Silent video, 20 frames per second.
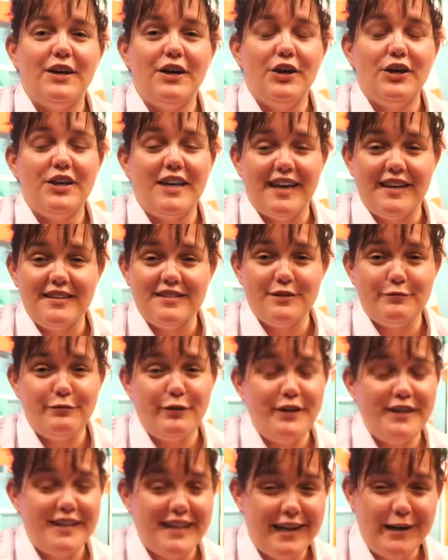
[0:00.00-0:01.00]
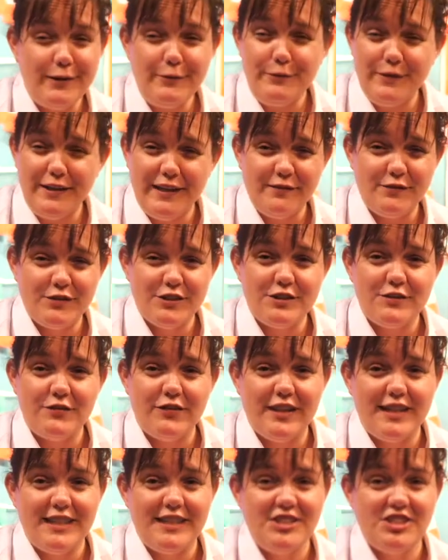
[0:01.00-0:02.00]
Okay, so right now we have just
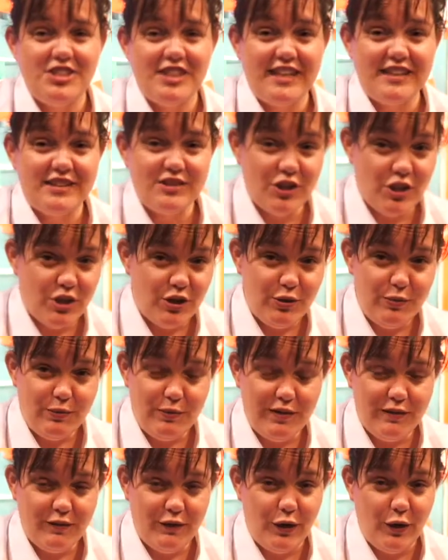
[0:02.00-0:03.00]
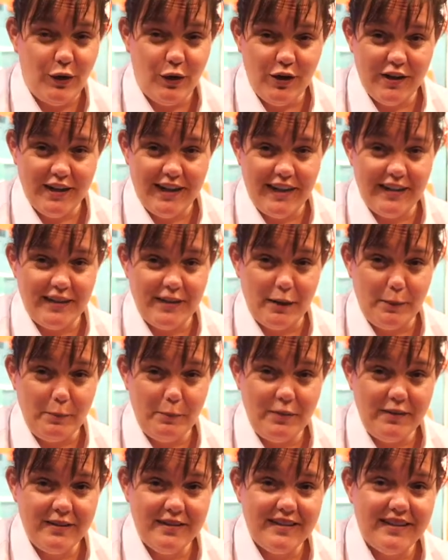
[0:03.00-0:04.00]
finished day two of our Holiday
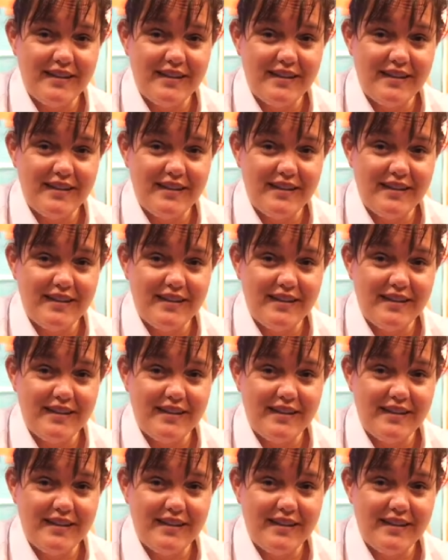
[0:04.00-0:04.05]
Club,